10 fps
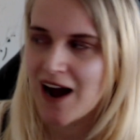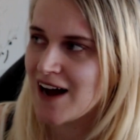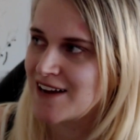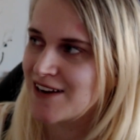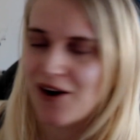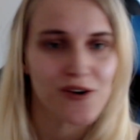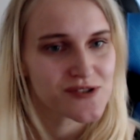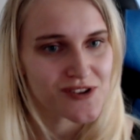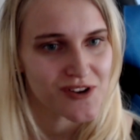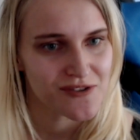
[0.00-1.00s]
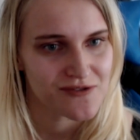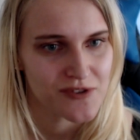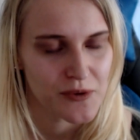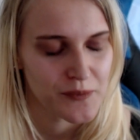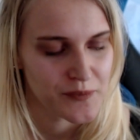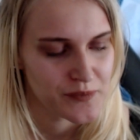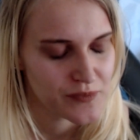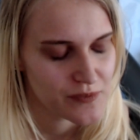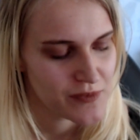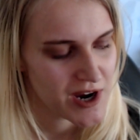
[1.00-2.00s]
And I also learned from
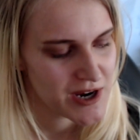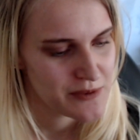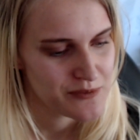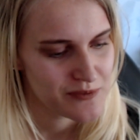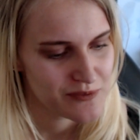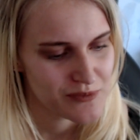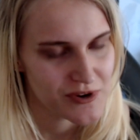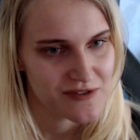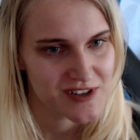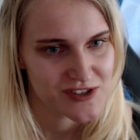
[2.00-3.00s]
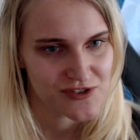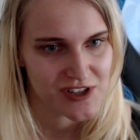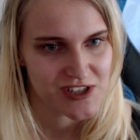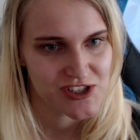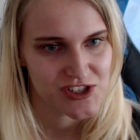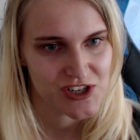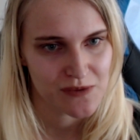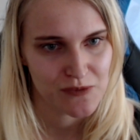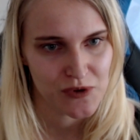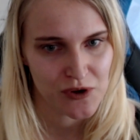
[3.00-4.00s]
my previous
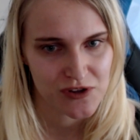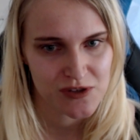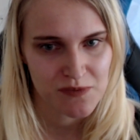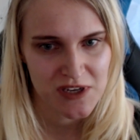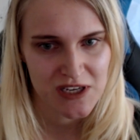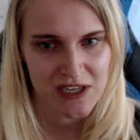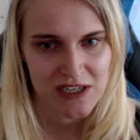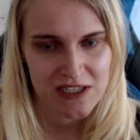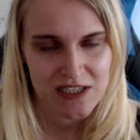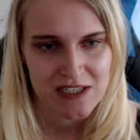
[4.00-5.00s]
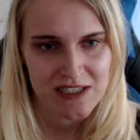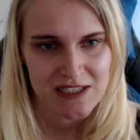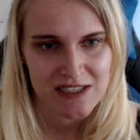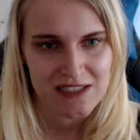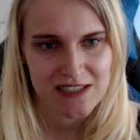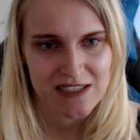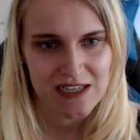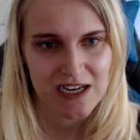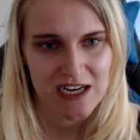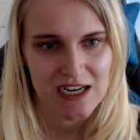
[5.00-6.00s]
relationship not to be
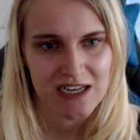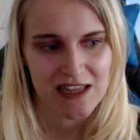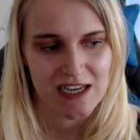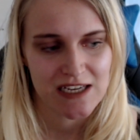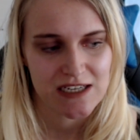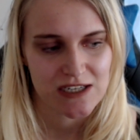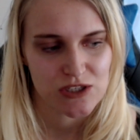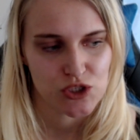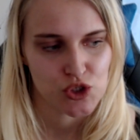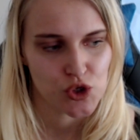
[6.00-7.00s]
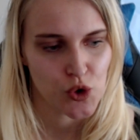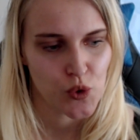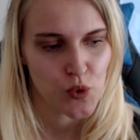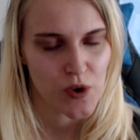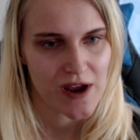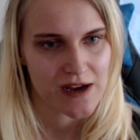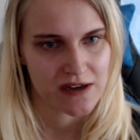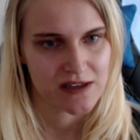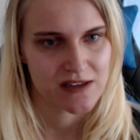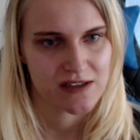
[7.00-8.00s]
like so,
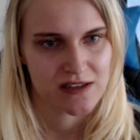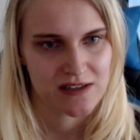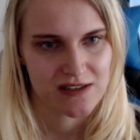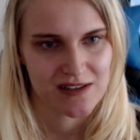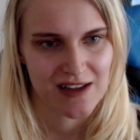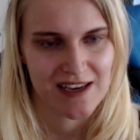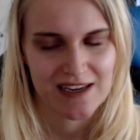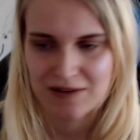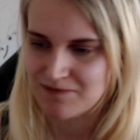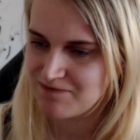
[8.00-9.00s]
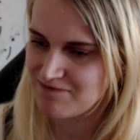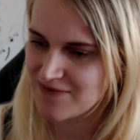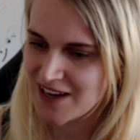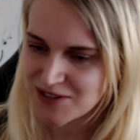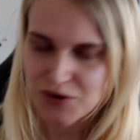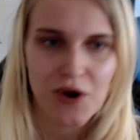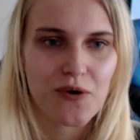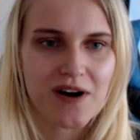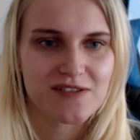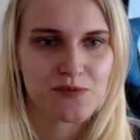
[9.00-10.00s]
like, I don't
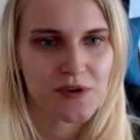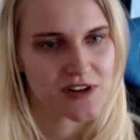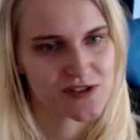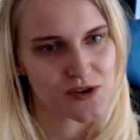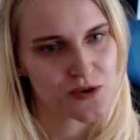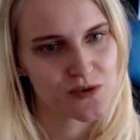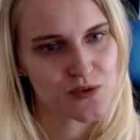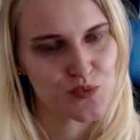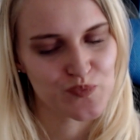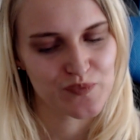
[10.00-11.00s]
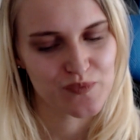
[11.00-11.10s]
know how to put it. So